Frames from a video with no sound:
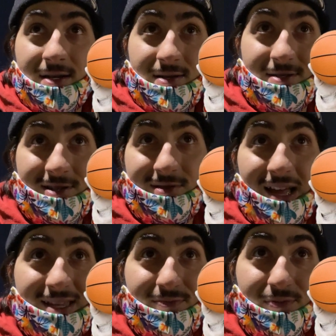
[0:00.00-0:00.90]
So
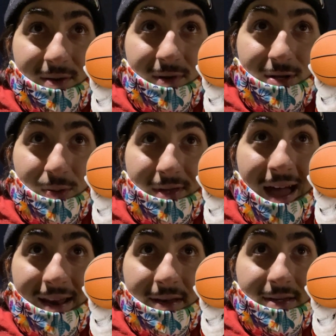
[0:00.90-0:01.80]
that's pretty much what
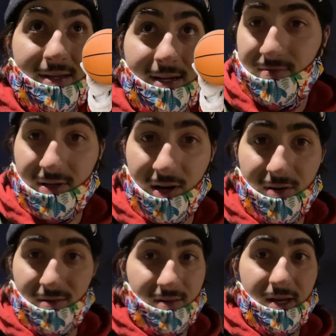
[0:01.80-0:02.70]
that is.
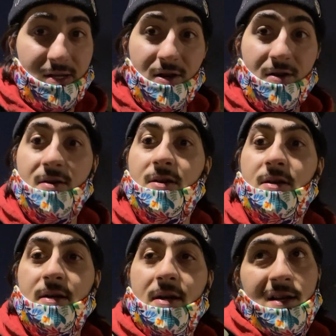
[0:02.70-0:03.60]
So this year,
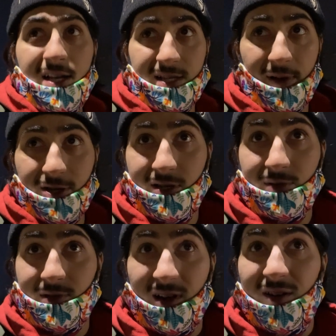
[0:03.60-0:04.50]
especially
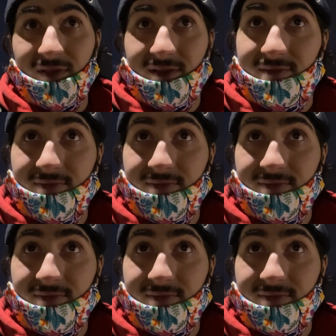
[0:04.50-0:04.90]
with COVID,